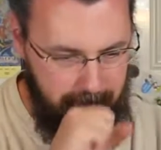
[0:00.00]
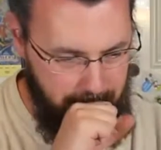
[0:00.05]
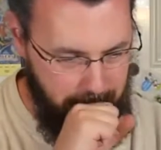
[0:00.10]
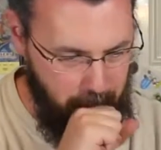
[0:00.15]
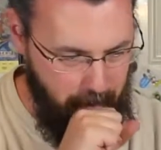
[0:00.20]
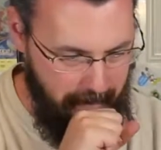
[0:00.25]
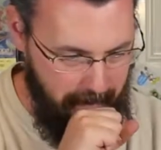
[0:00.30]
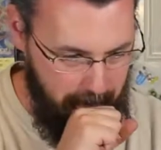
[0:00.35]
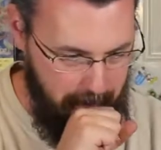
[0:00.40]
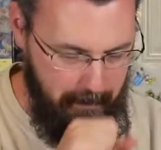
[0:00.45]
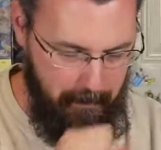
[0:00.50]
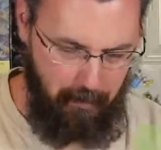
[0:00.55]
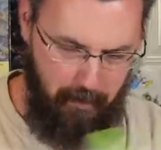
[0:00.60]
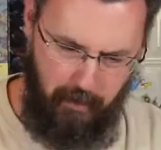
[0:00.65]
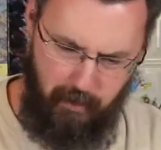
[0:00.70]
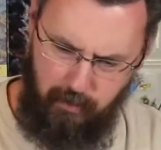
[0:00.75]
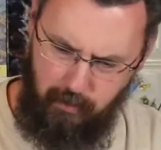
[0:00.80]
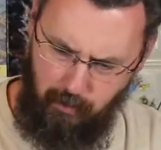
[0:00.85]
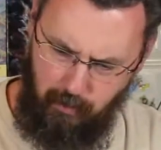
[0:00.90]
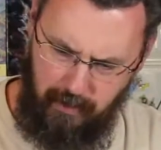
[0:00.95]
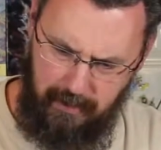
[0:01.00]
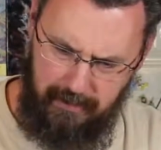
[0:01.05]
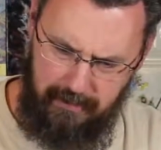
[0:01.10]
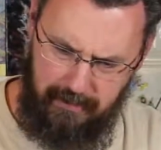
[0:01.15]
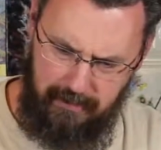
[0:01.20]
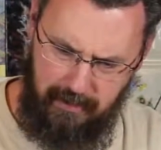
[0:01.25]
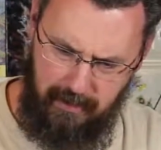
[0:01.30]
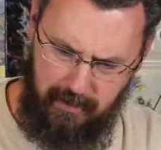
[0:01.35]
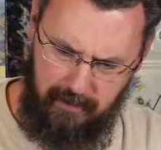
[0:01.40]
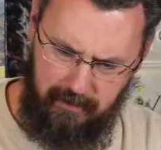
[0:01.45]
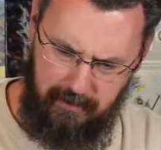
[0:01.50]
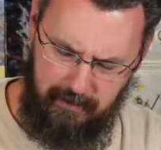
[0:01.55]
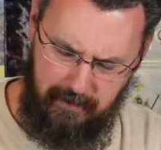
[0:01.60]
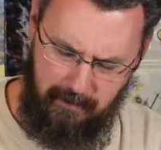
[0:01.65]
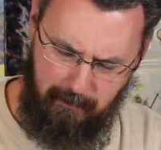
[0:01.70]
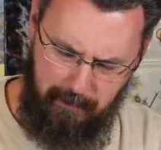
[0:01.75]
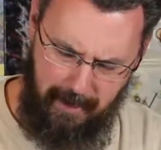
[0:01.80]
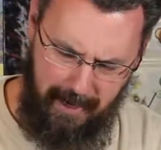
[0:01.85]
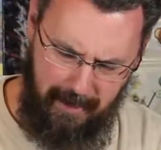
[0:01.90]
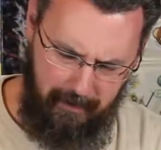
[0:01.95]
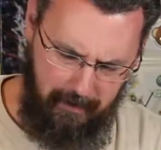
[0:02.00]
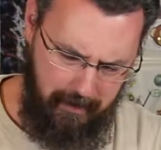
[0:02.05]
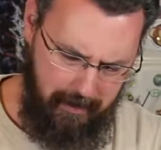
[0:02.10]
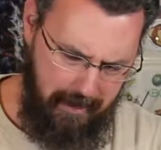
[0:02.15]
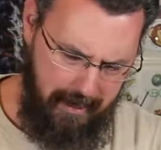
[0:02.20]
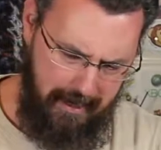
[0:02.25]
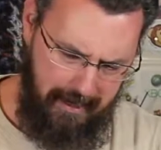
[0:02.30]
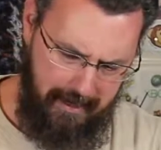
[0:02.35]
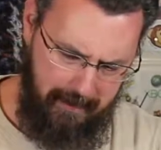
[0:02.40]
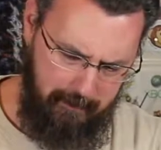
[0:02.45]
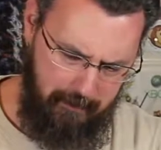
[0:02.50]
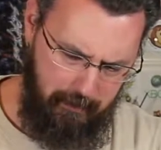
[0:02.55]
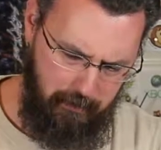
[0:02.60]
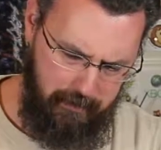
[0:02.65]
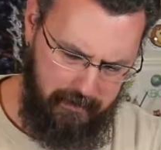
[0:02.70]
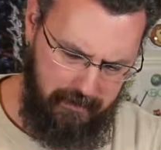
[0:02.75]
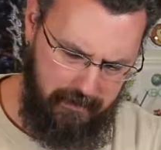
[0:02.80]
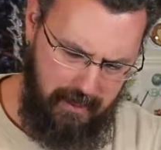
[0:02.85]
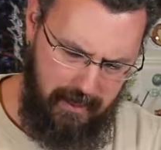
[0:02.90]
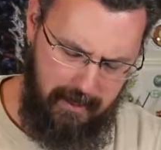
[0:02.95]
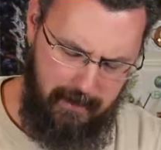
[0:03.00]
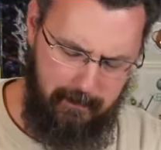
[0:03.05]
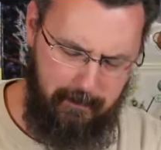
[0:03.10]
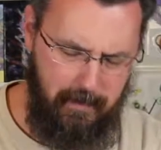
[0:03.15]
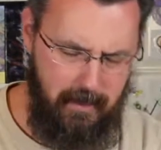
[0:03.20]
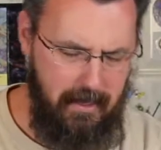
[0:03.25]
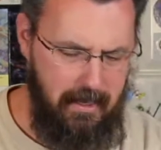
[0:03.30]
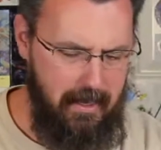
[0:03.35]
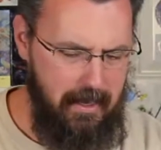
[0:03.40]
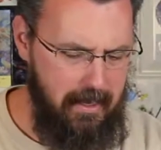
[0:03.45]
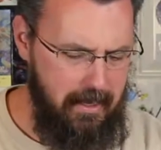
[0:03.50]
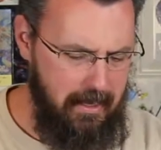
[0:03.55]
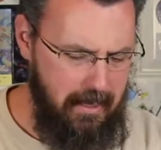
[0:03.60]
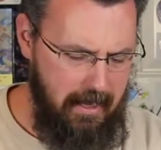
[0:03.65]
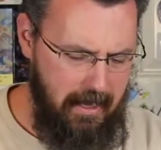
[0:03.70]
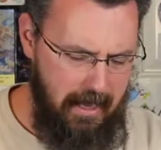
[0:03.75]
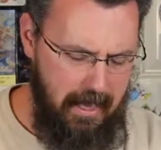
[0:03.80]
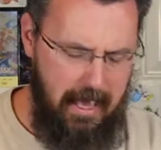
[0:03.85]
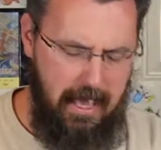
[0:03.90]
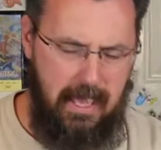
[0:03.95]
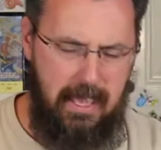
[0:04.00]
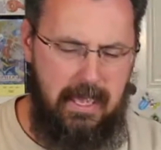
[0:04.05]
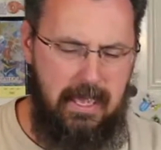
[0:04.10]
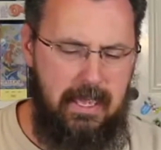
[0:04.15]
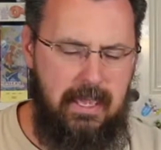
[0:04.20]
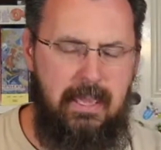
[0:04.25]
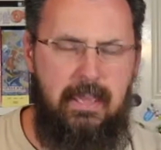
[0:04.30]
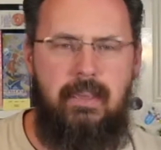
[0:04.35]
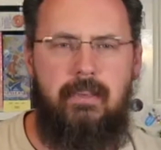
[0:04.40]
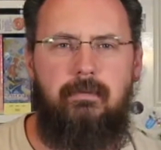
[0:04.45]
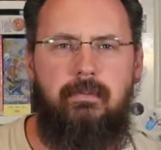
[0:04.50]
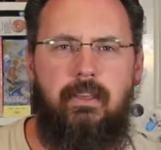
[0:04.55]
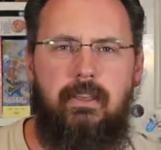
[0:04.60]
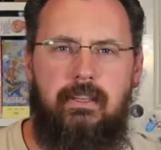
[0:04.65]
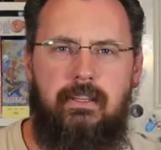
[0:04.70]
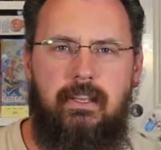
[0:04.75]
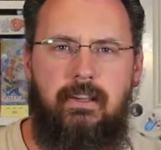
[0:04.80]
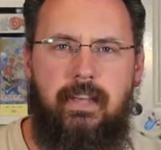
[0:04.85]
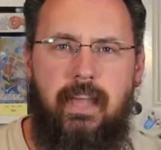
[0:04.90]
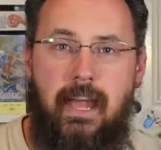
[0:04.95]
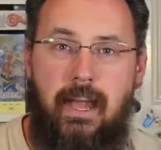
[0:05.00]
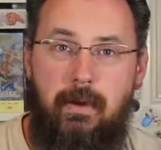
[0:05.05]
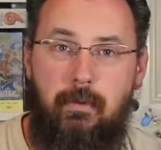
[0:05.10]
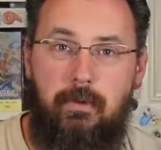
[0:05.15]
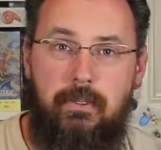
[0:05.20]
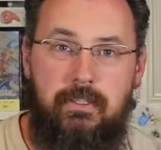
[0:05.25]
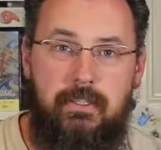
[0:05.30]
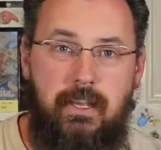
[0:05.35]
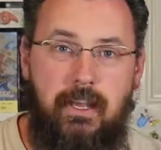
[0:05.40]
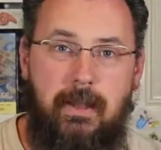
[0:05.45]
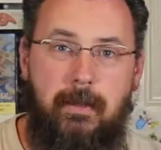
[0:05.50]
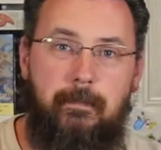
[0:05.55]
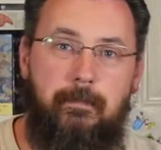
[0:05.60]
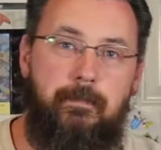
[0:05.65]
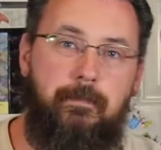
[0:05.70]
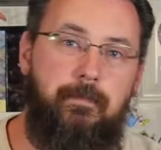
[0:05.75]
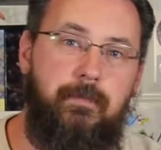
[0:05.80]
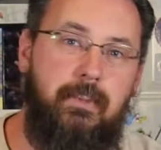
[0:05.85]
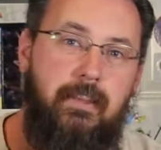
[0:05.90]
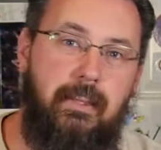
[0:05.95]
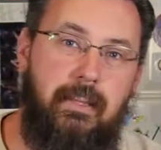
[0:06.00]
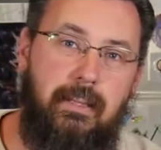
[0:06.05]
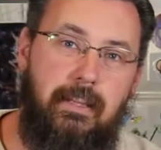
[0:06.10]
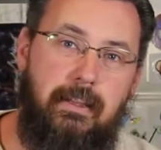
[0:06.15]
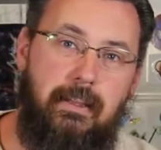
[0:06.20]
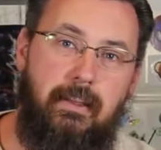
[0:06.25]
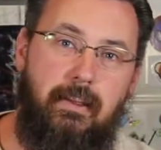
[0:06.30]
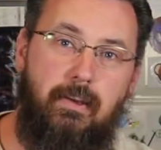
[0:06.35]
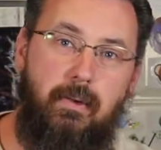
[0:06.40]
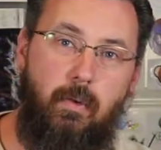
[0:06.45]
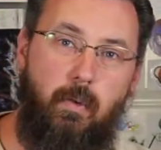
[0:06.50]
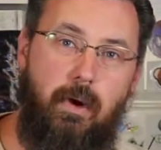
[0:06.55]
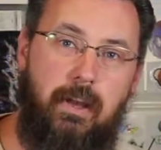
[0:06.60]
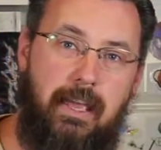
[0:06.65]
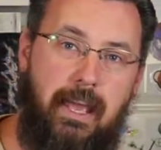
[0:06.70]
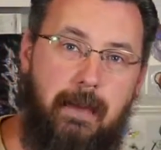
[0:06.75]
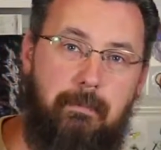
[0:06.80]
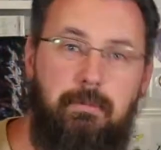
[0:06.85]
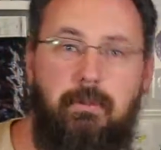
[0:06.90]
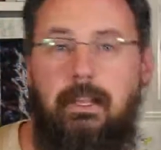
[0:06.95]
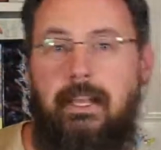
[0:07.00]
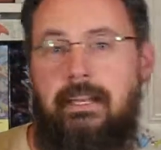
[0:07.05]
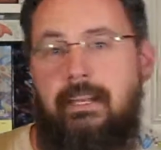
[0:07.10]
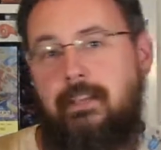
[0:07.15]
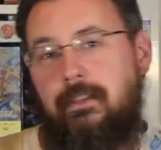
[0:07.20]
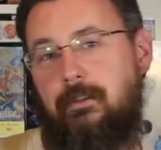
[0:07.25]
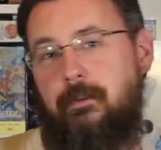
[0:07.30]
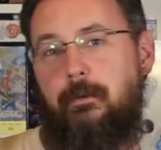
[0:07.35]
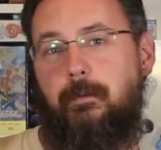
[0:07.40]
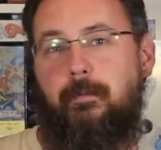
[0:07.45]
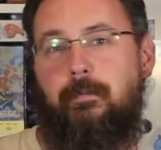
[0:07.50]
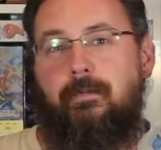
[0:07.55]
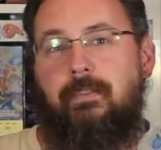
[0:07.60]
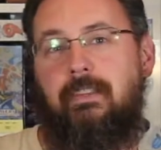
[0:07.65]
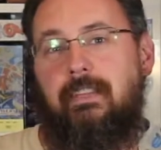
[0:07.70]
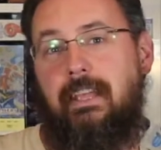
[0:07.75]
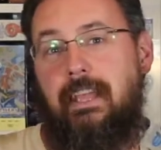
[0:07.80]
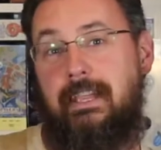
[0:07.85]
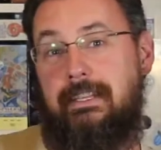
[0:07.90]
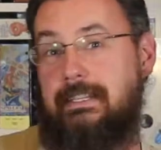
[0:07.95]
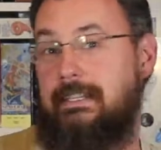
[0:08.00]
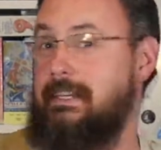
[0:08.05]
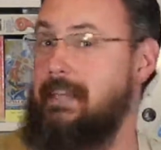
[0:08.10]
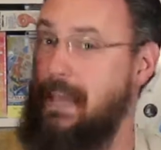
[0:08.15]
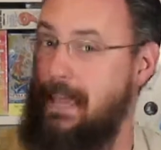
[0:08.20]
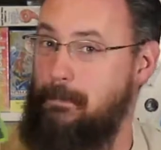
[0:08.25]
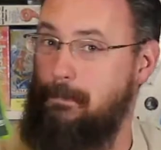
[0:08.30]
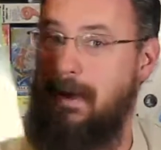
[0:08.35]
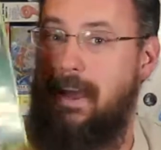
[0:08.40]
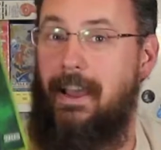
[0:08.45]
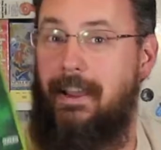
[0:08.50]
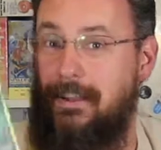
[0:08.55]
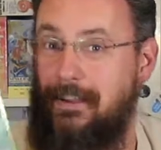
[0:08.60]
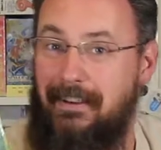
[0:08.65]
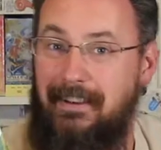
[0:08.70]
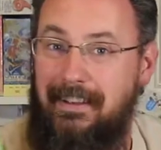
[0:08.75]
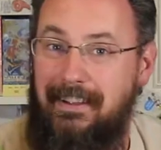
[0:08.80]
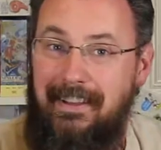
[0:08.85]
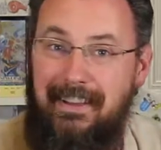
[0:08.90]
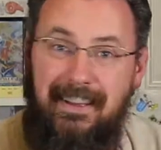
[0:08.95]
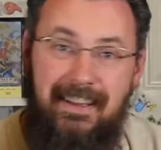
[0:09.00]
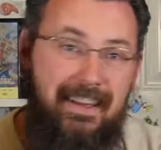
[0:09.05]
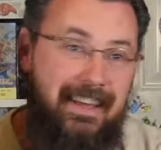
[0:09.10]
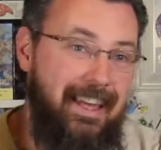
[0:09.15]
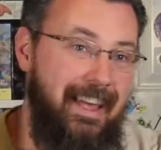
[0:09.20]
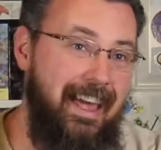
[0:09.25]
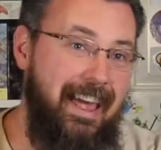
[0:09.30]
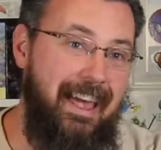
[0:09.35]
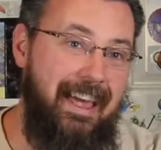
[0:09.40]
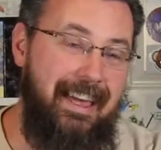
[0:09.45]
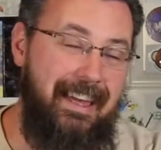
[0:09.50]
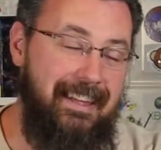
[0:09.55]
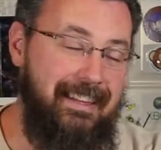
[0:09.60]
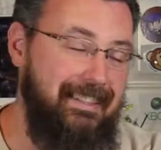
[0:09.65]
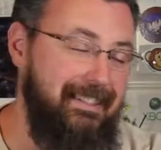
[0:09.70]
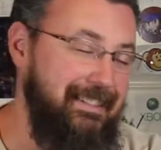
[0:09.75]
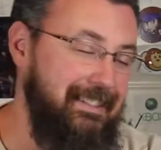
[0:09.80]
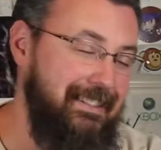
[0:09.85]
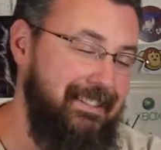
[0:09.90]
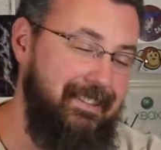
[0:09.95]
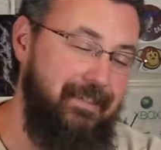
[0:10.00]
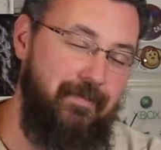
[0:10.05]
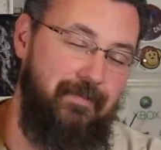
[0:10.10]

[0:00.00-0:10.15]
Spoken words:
trying to remember who it was. There's the biker guy. I can't remember his name. The guy was one guy played him as a gay biker, and